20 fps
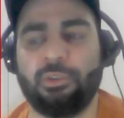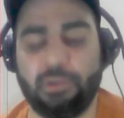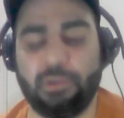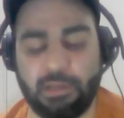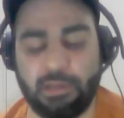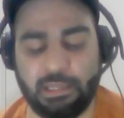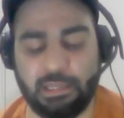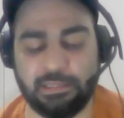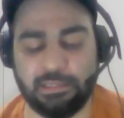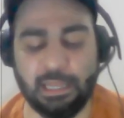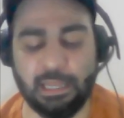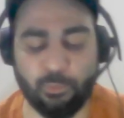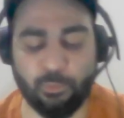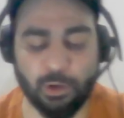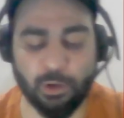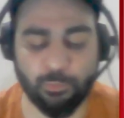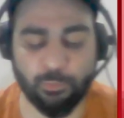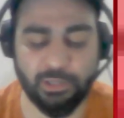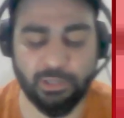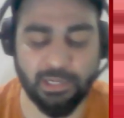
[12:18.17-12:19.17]
Then
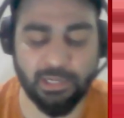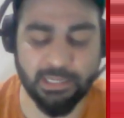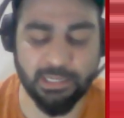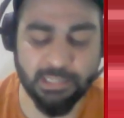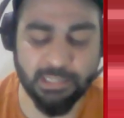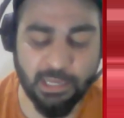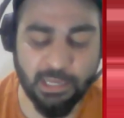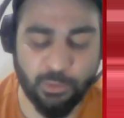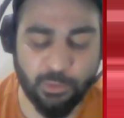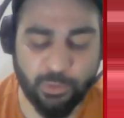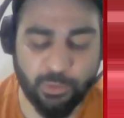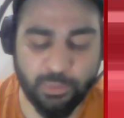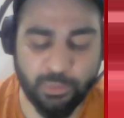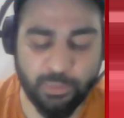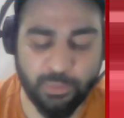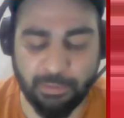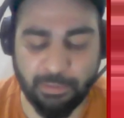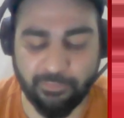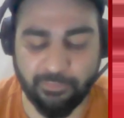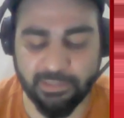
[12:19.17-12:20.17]
what we did is we came
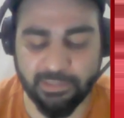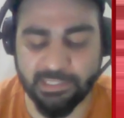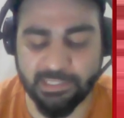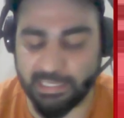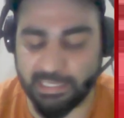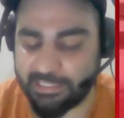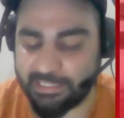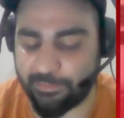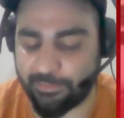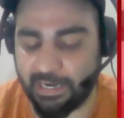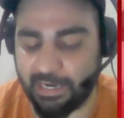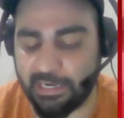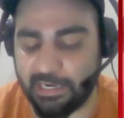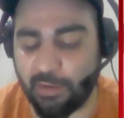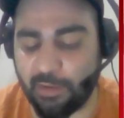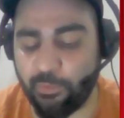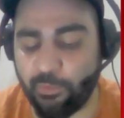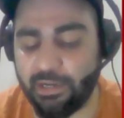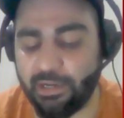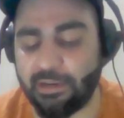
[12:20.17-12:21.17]
up with this algebra, and now
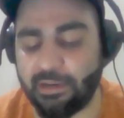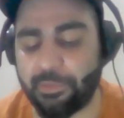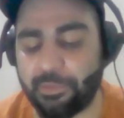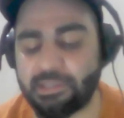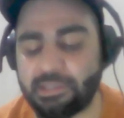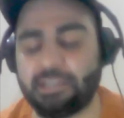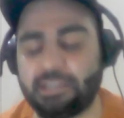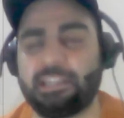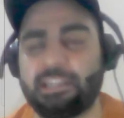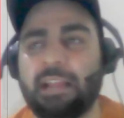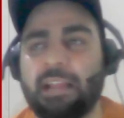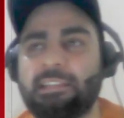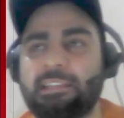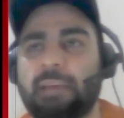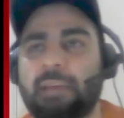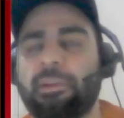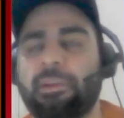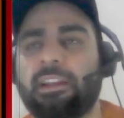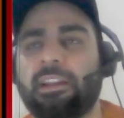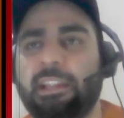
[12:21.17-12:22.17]
we'll represent it
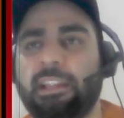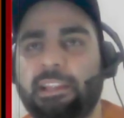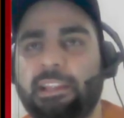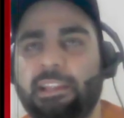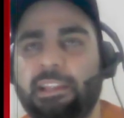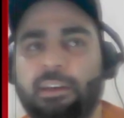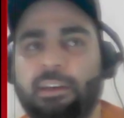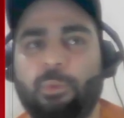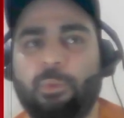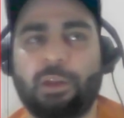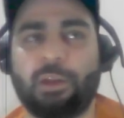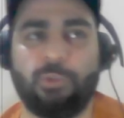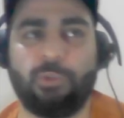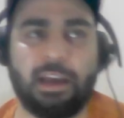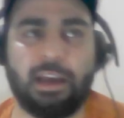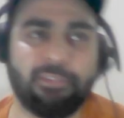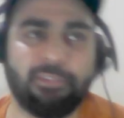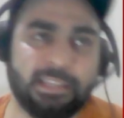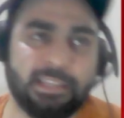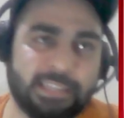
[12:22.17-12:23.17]
algebraically, where we
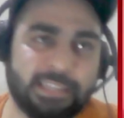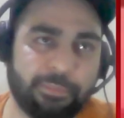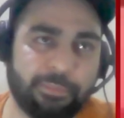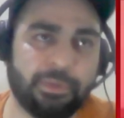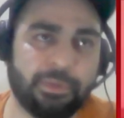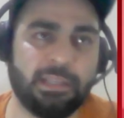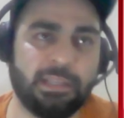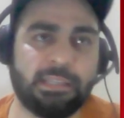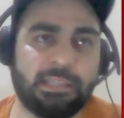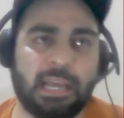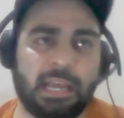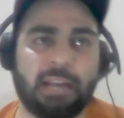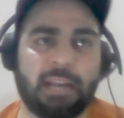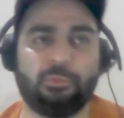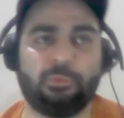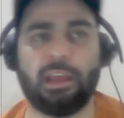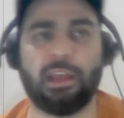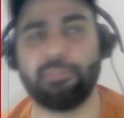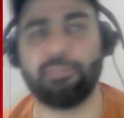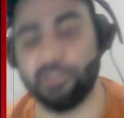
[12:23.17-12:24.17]
have these symbols and we
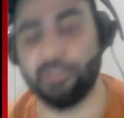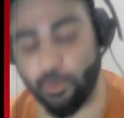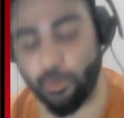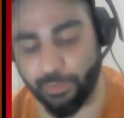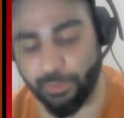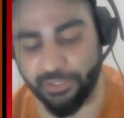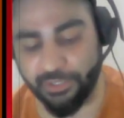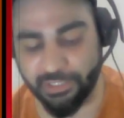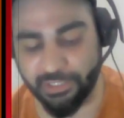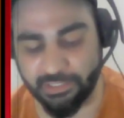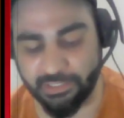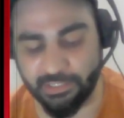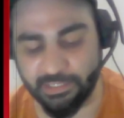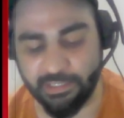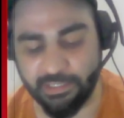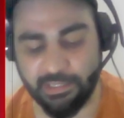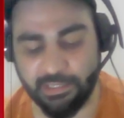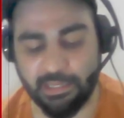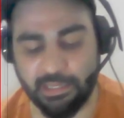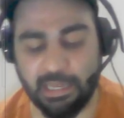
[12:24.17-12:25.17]
have these operations.
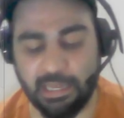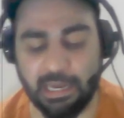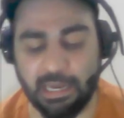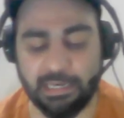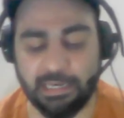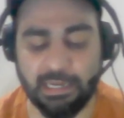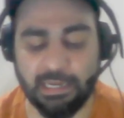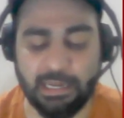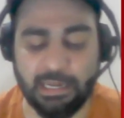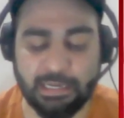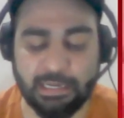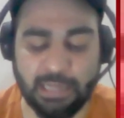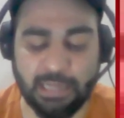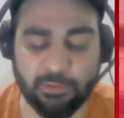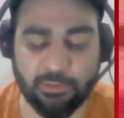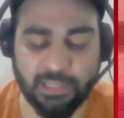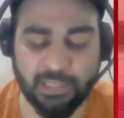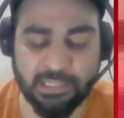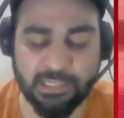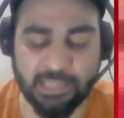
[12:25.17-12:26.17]
And now
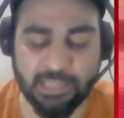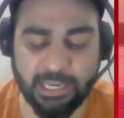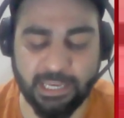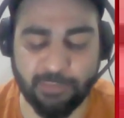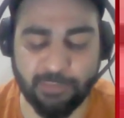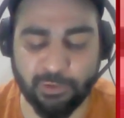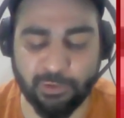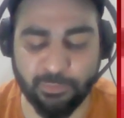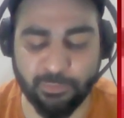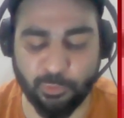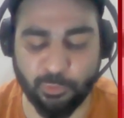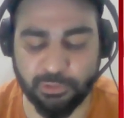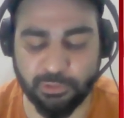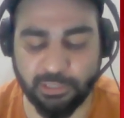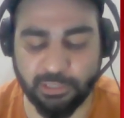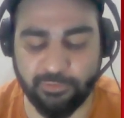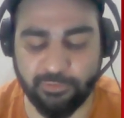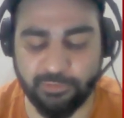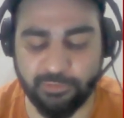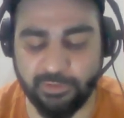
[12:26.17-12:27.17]
there's again one more thing,
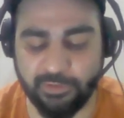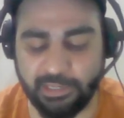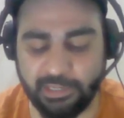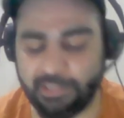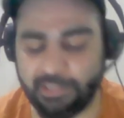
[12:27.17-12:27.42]
visually.